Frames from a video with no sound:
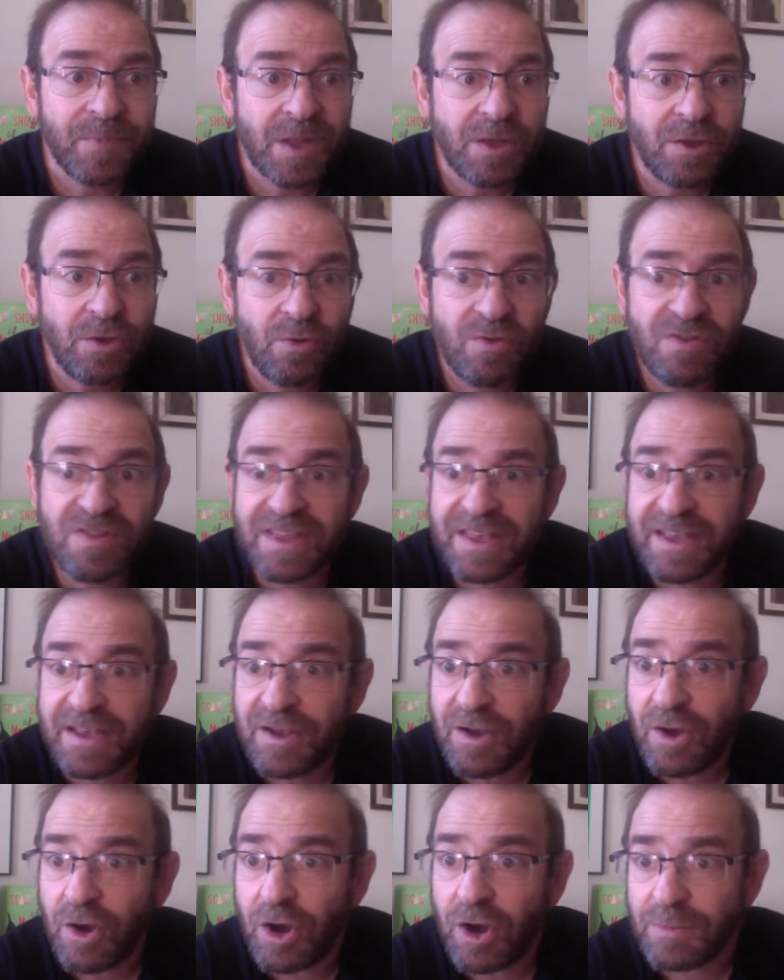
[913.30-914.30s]

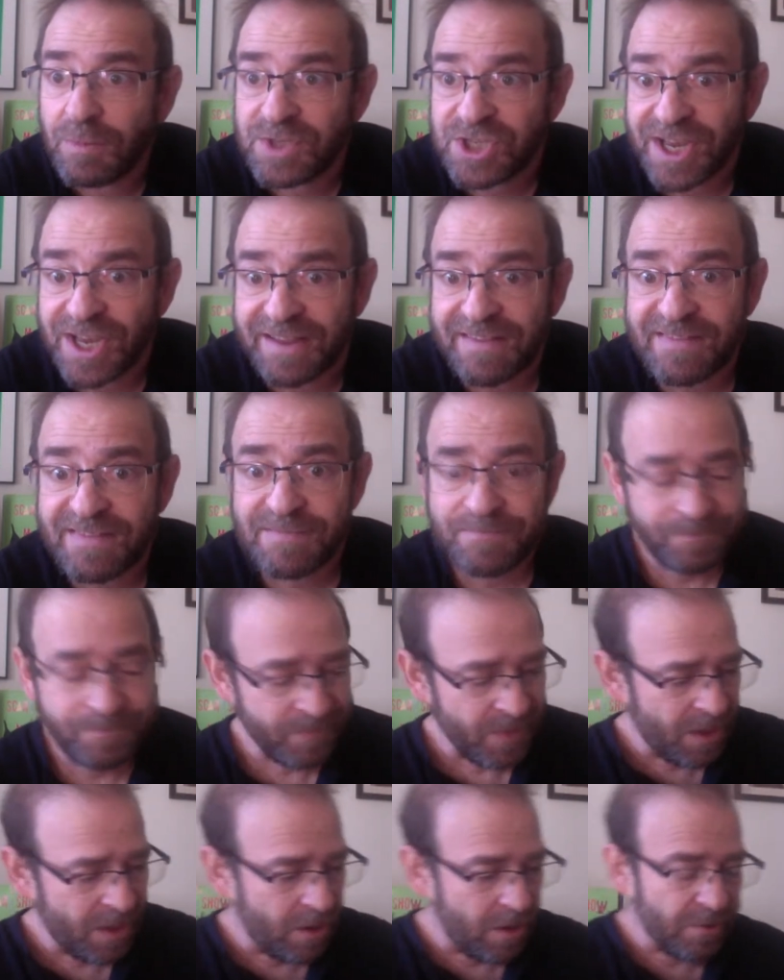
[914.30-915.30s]
using objects.
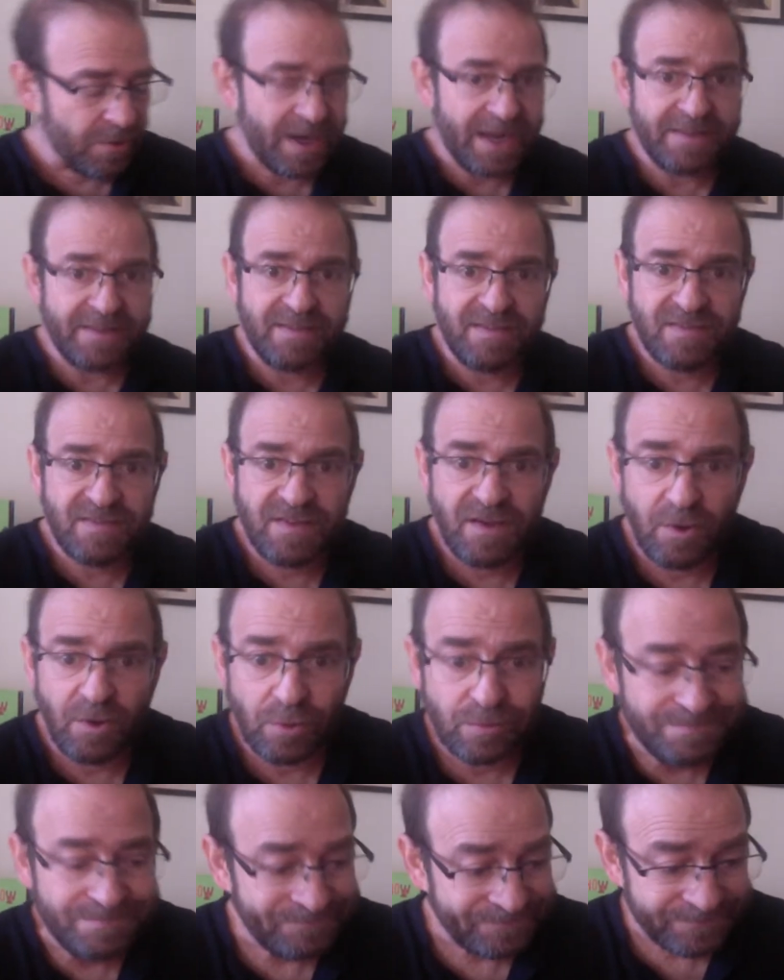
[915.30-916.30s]
All right,
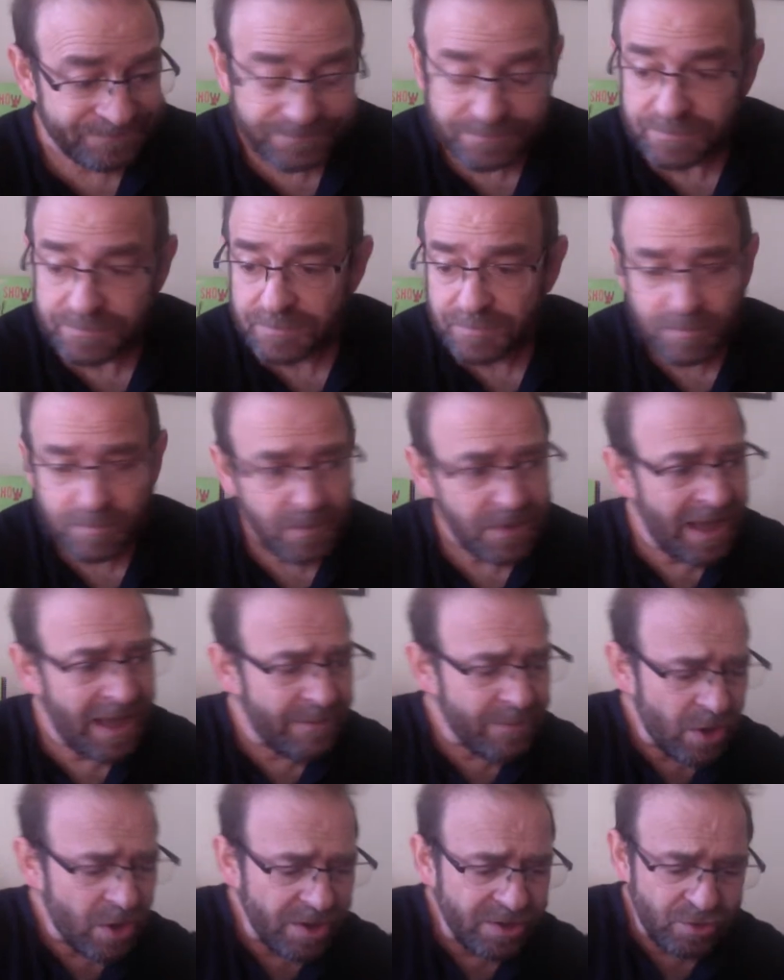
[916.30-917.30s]
so
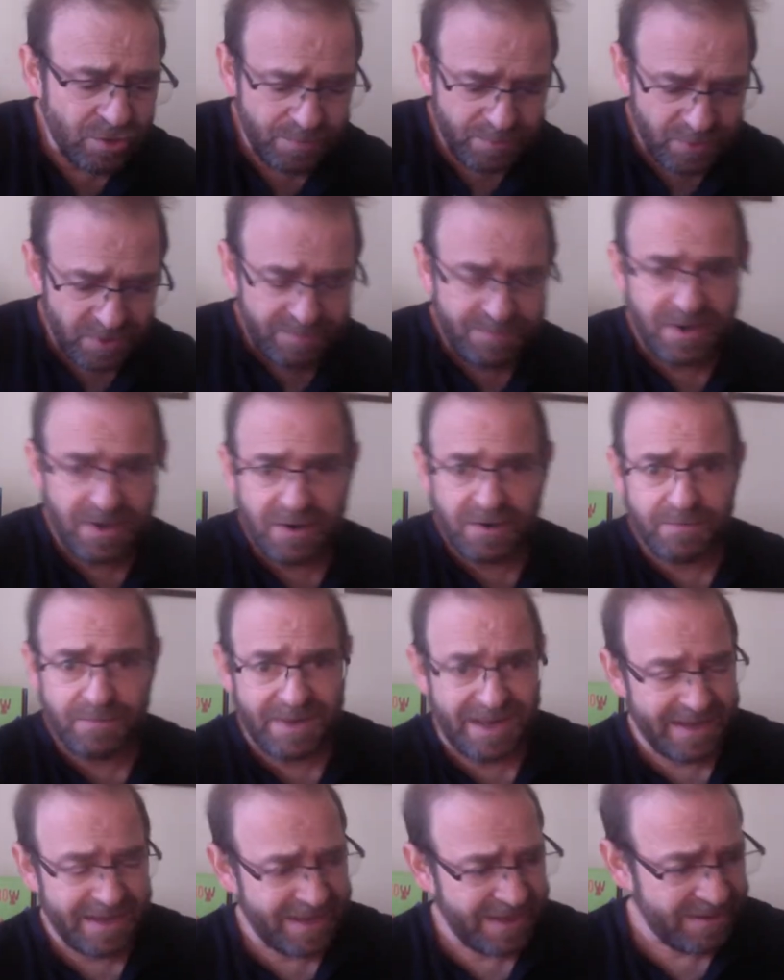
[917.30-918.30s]
I'm going to prepare
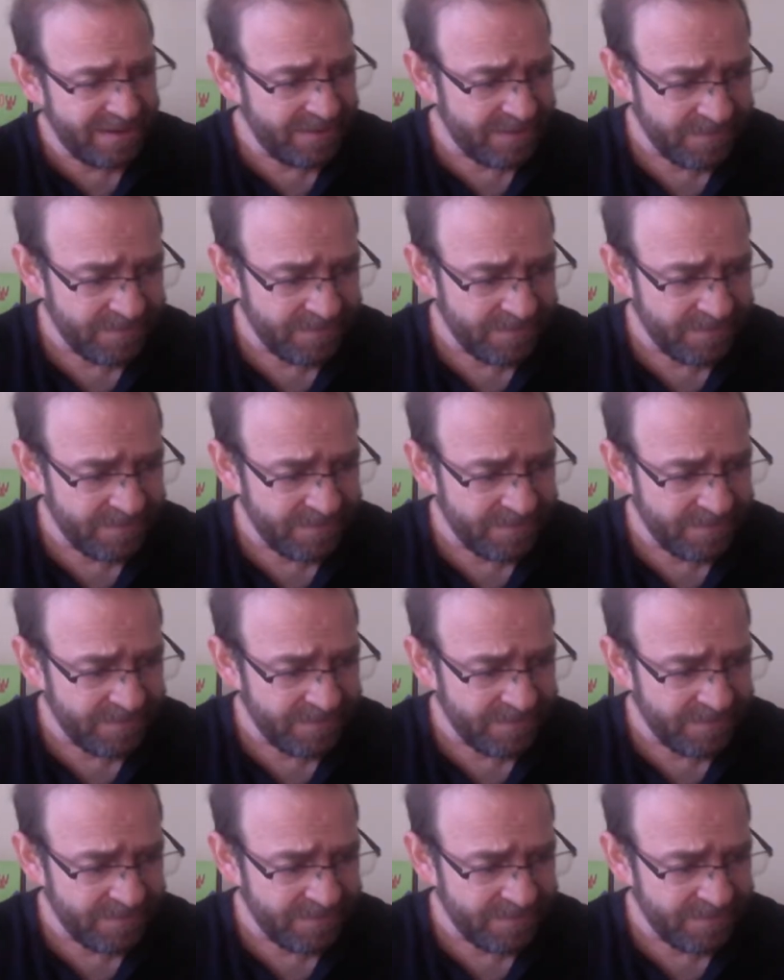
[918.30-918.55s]
my